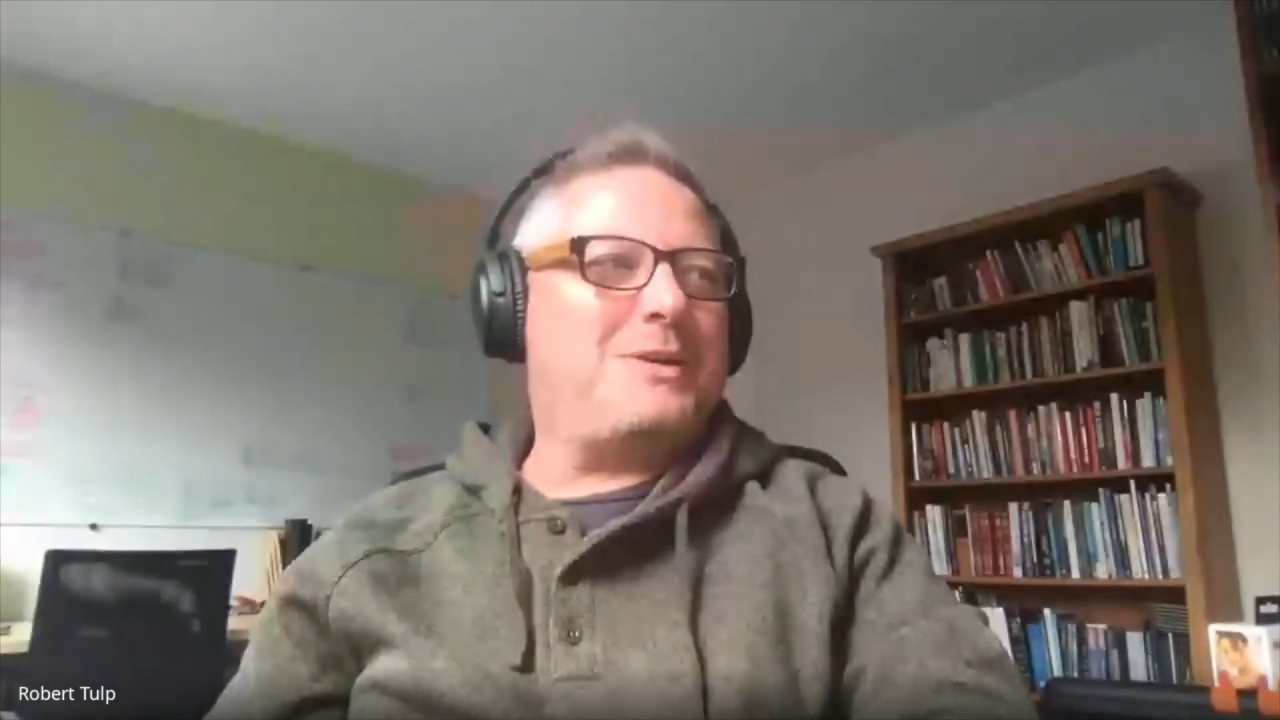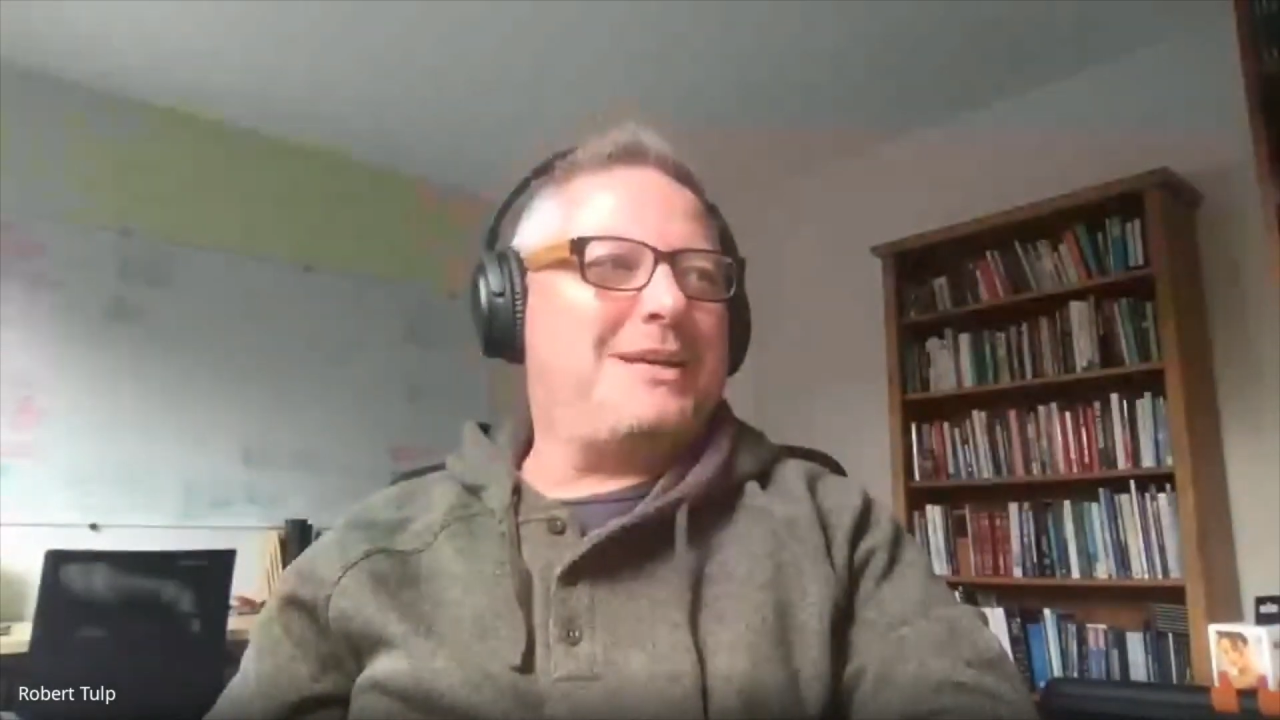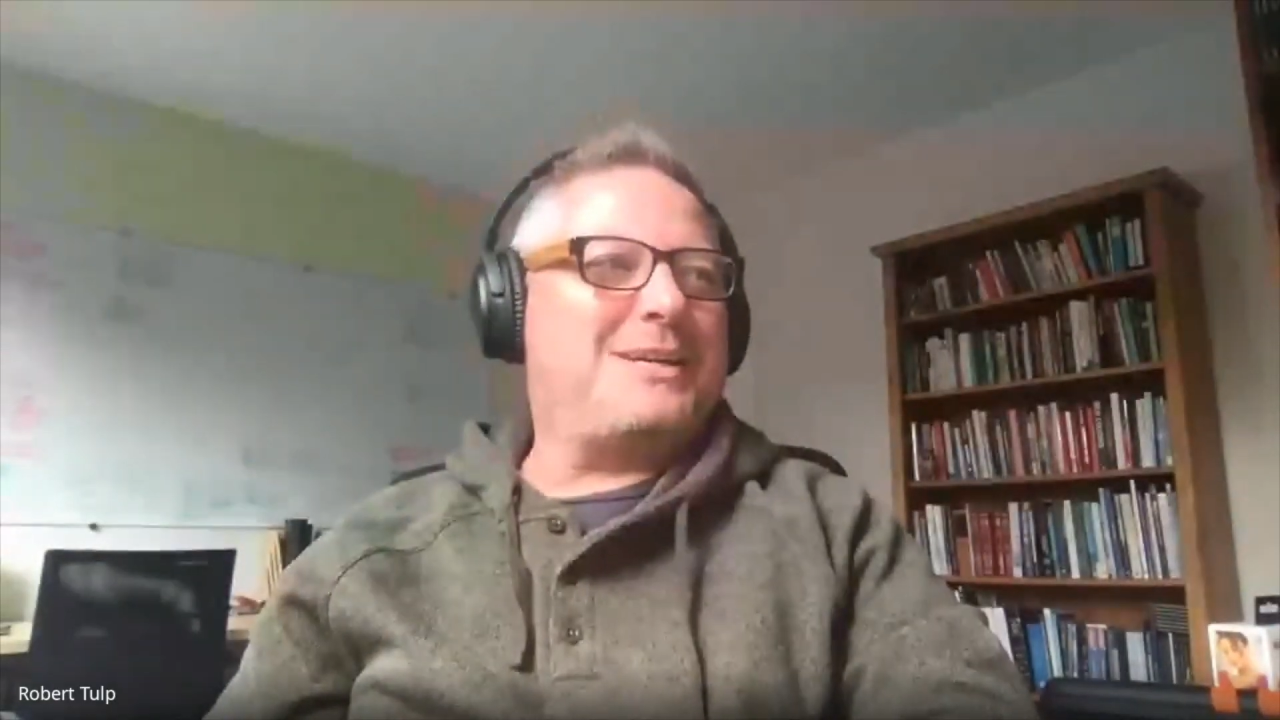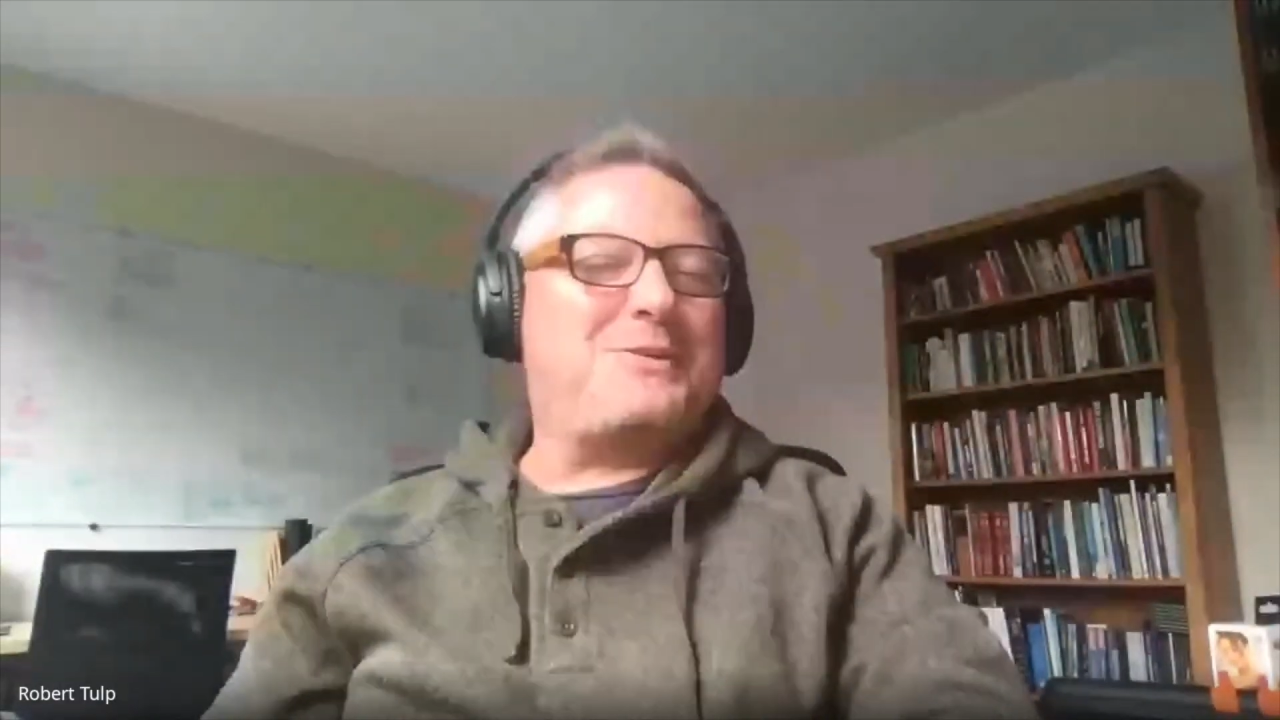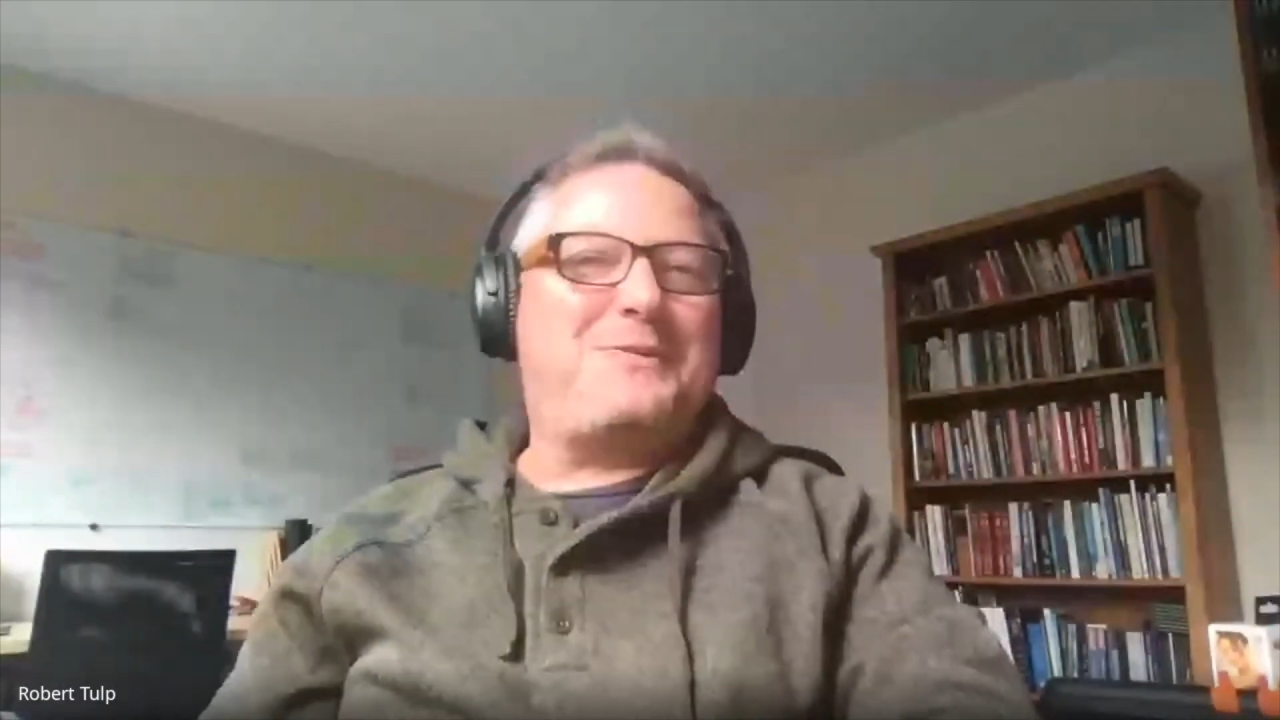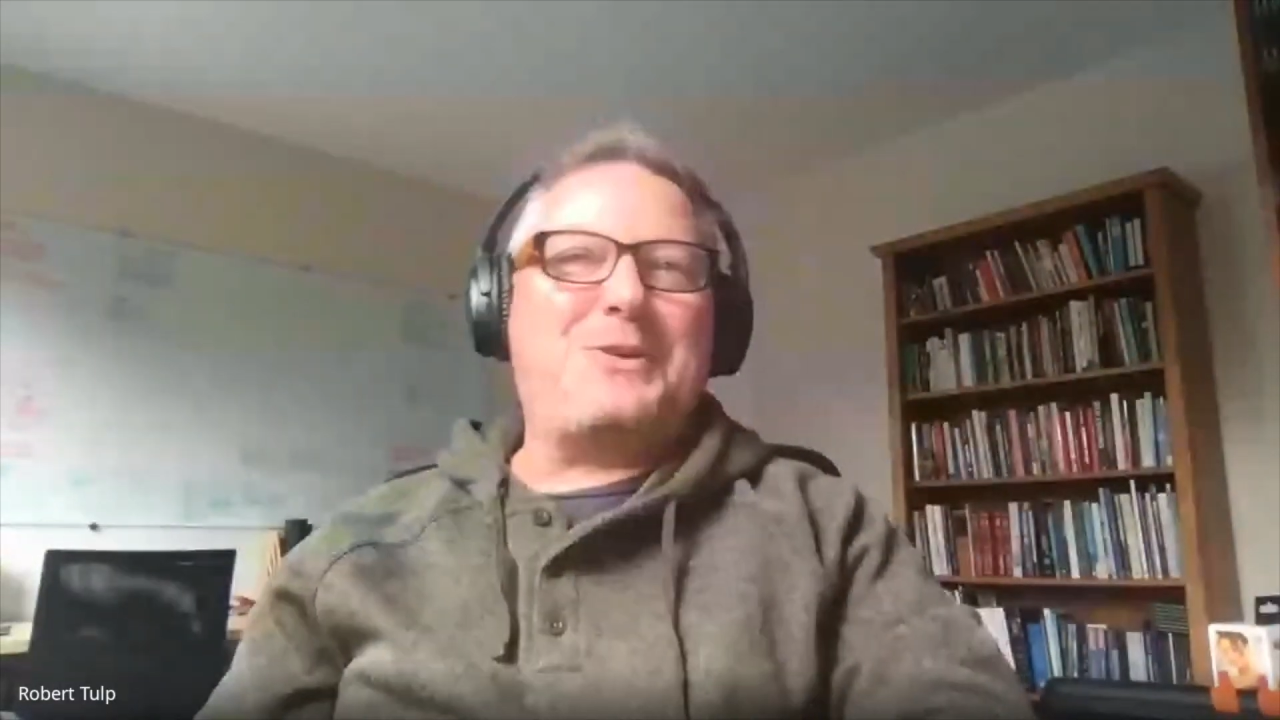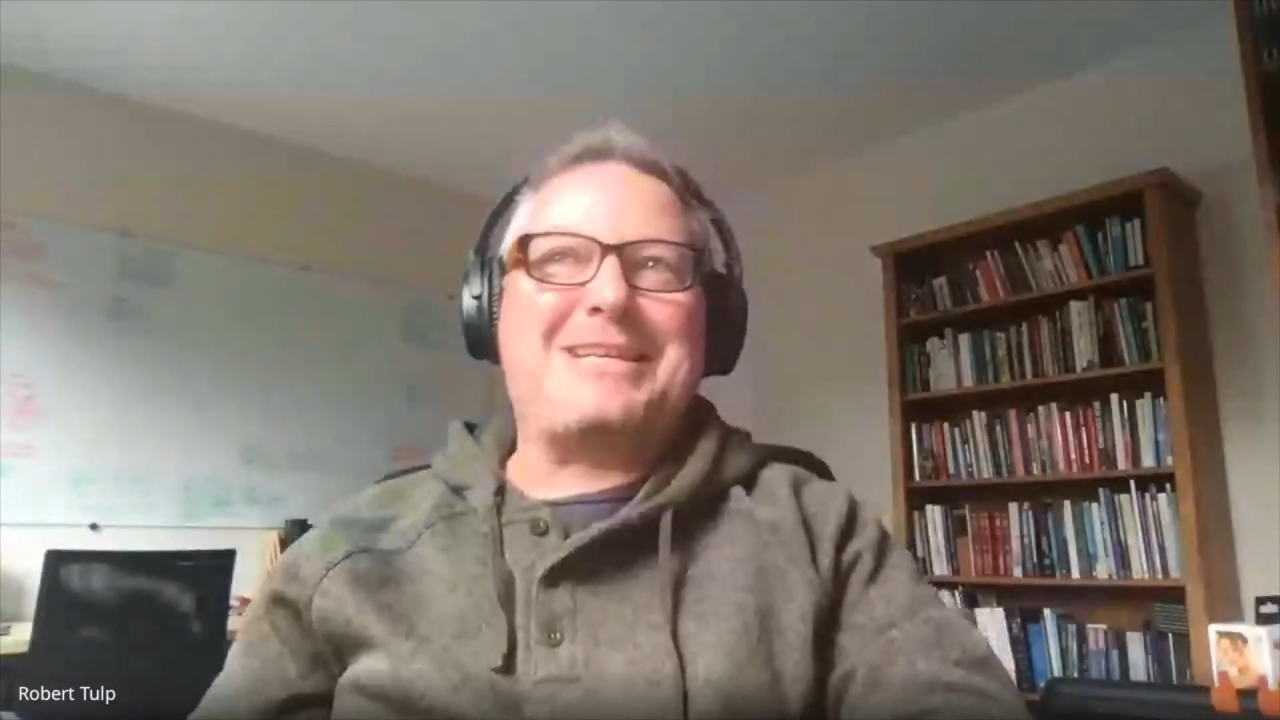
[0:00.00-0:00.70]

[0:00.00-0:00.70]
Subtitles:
to firstly